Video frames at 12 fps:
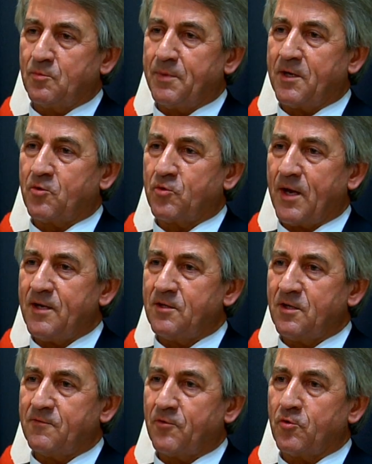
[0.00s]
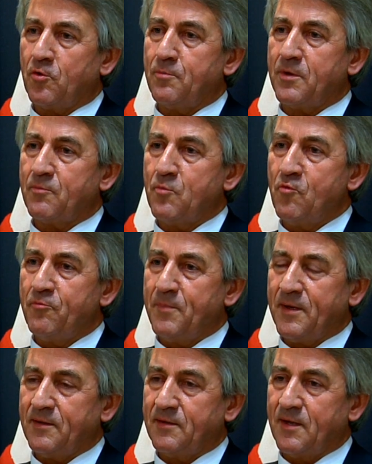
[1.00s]
to be created for the Olympic
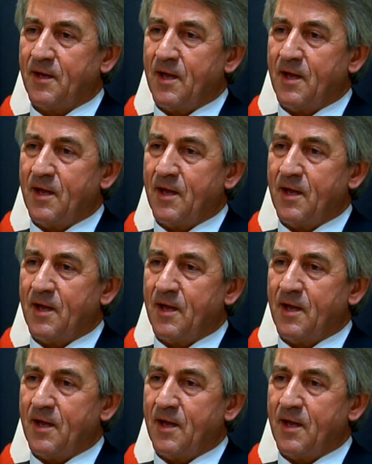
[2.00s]
movement